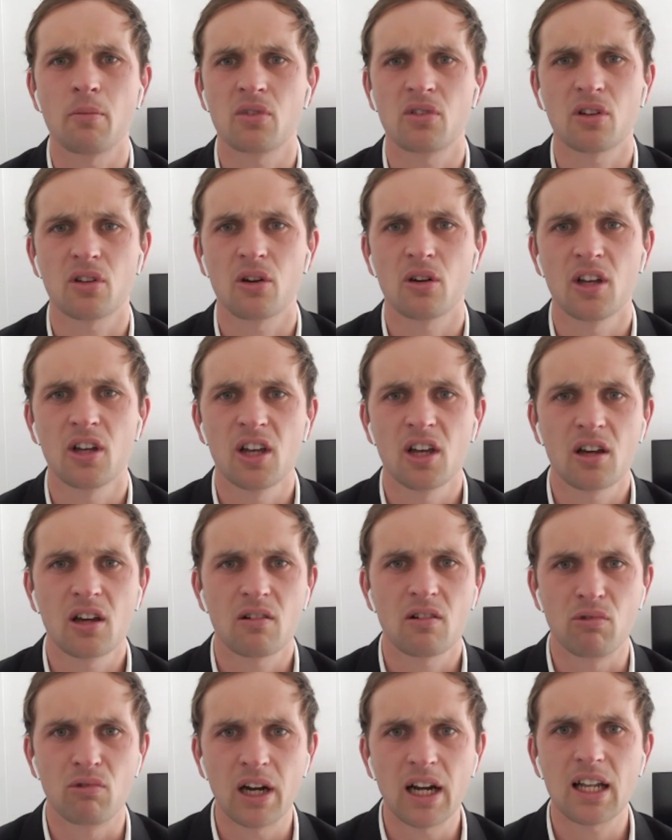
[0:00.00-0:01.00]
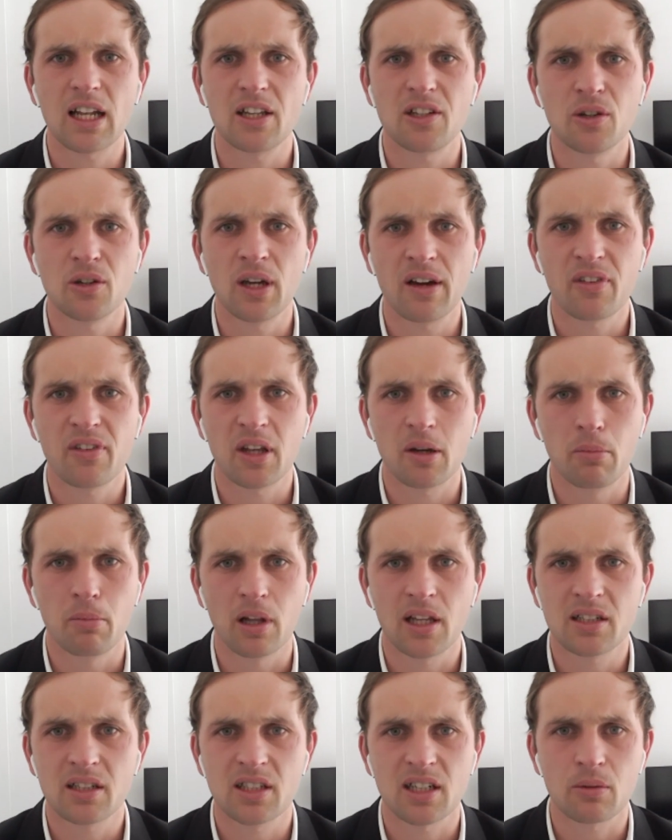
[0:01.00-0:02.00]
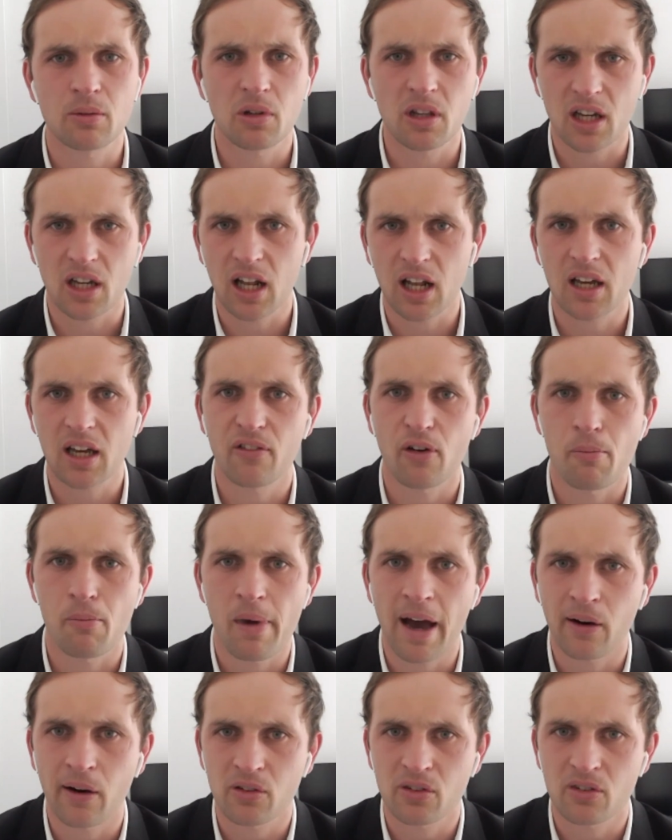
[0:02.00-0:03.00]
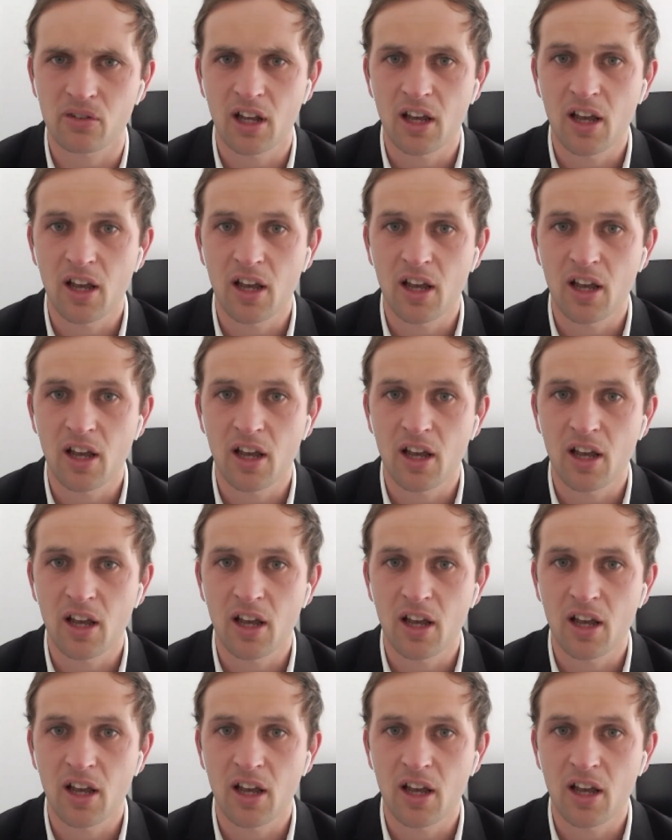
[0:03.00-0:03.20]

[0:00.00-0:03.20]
So really you have the ability with the click of a mouse,